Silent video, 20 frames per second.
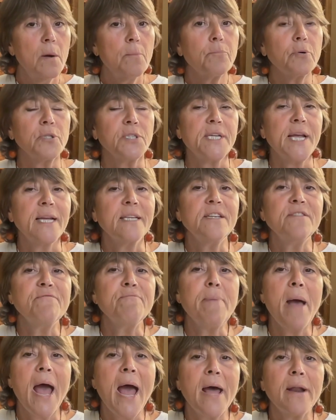Protective
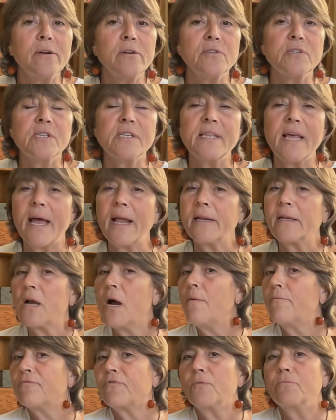patterns that
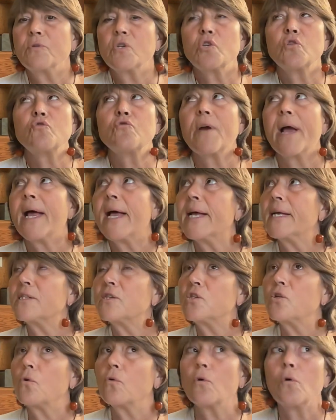come from
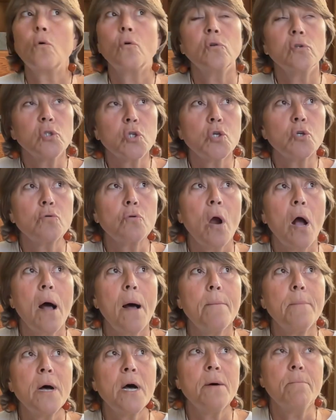stress or old
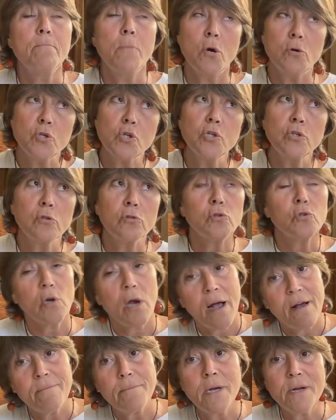trauma, emotional
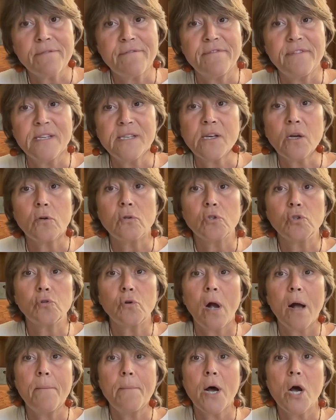trauma, physical
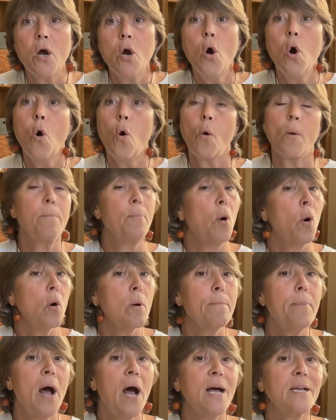trauma, or poor
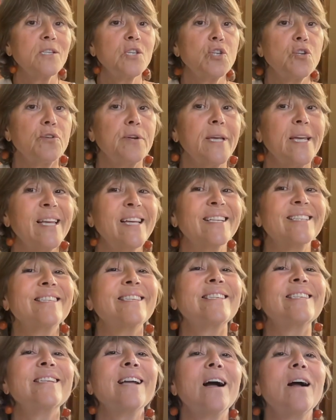posture, it gets
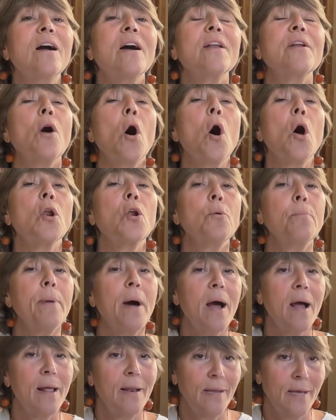stuck on
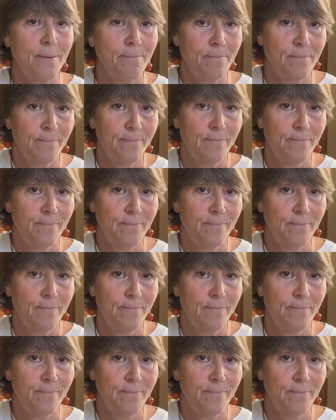autopilot.